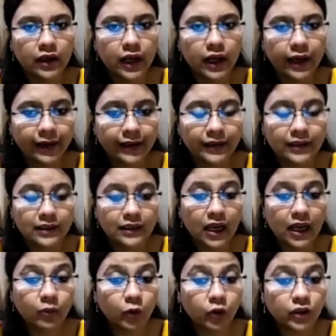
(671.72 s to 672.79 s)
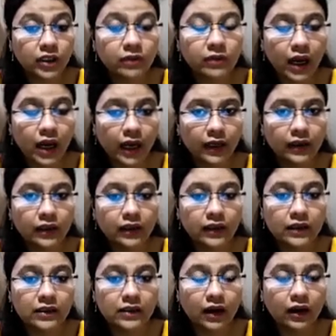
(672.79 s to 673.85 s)
Hence, ammonium ion
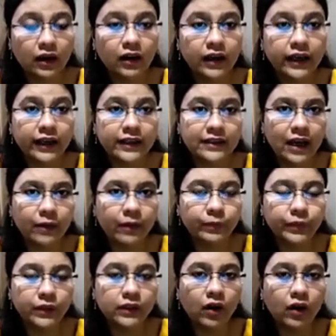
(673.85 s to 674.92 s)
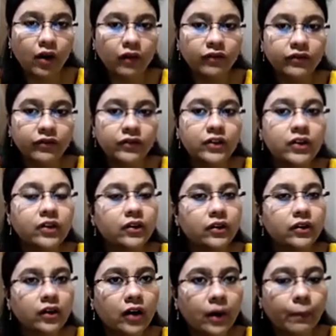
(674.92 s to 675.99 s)
is an example of
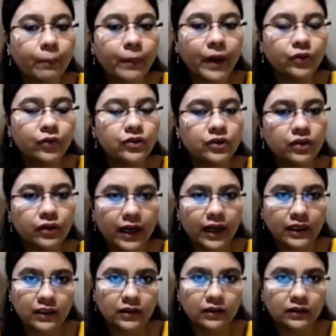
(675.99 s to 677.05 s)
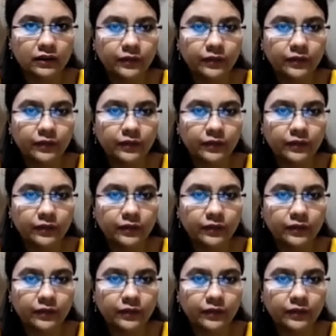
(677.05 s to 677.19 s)
compound radical.